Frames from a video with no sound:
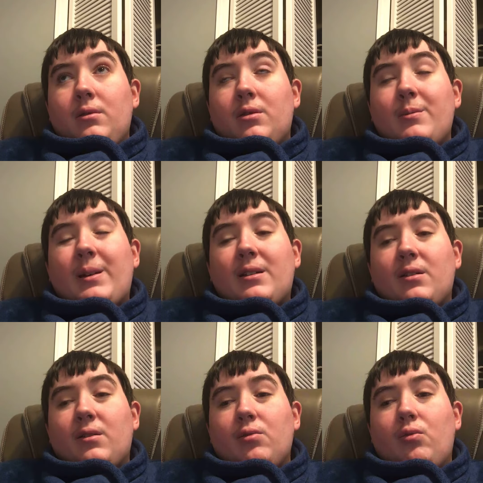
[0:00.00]
to make
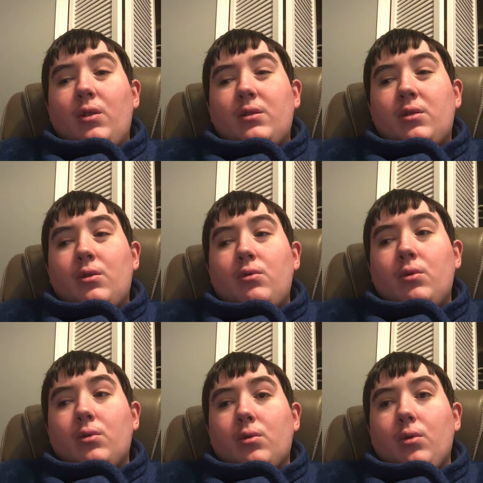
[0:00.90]
us want to
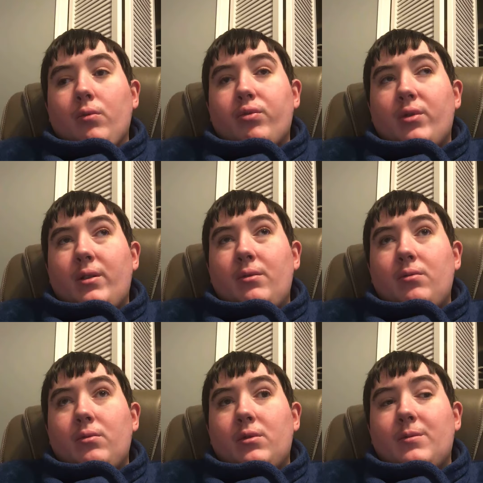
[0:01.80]

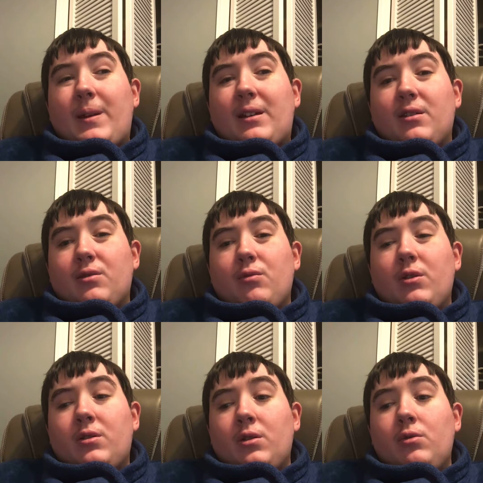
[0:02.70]
to make us
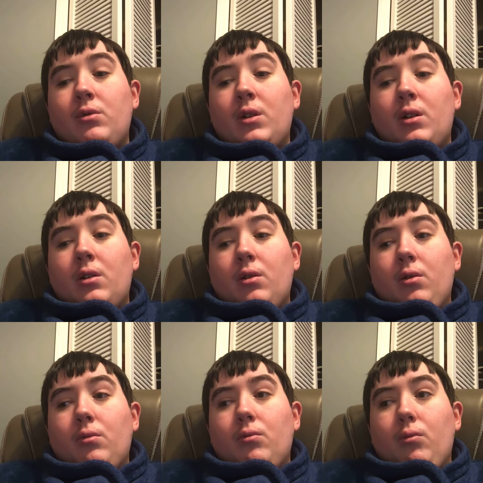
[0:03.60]
want to
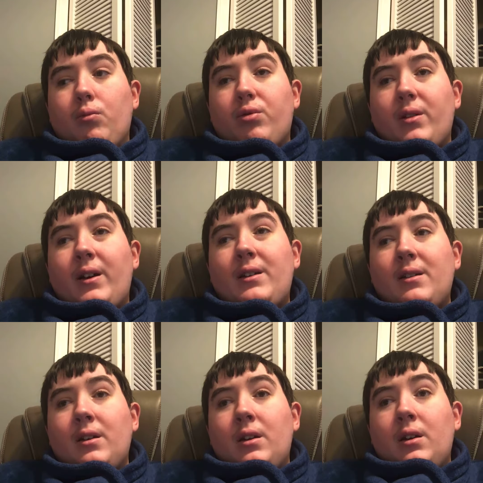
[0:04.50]
pray
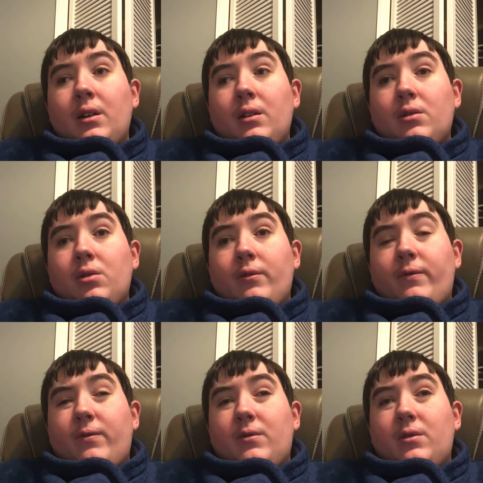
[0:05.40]
to
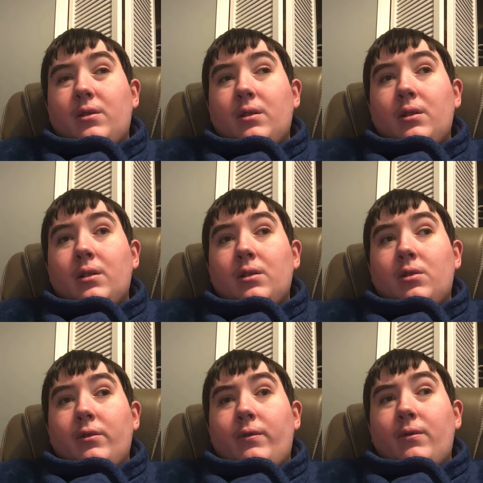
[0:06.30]

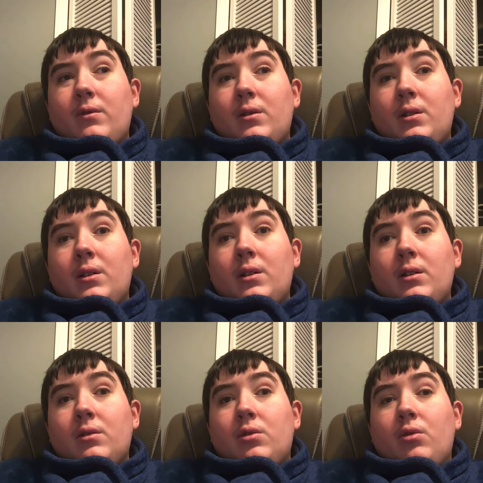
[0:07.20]
to
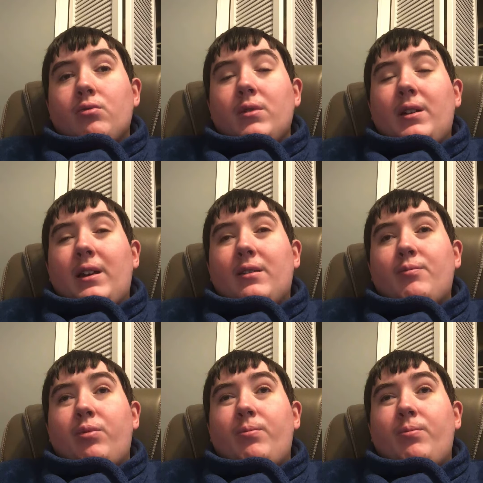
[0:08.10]
to run as